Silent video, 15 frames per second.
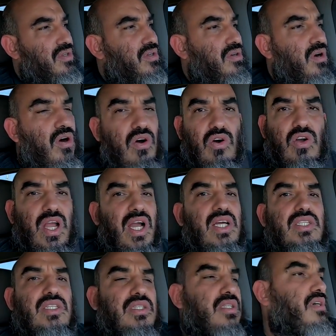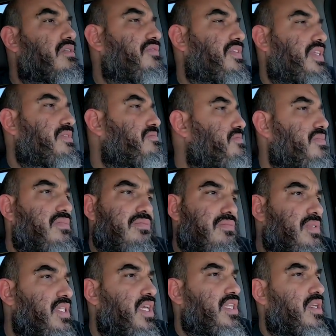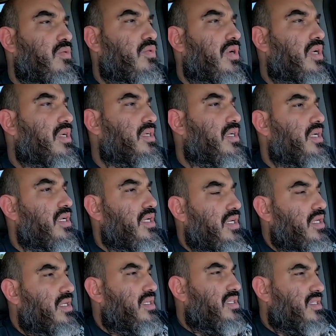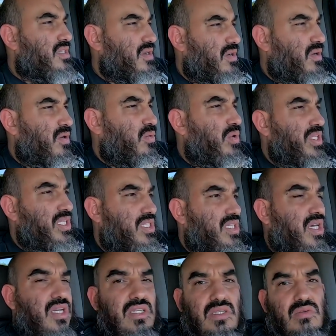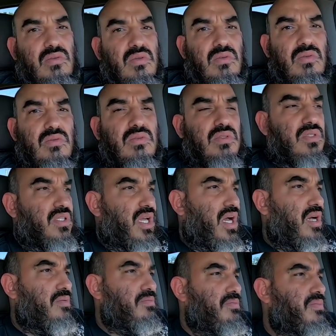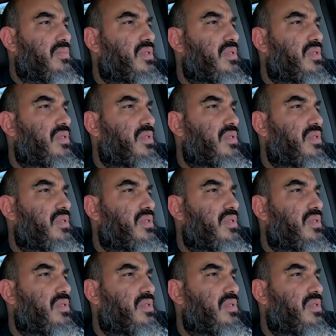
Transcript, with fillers: you know all kinds of stuff, and nothing worked. So we decided to stop,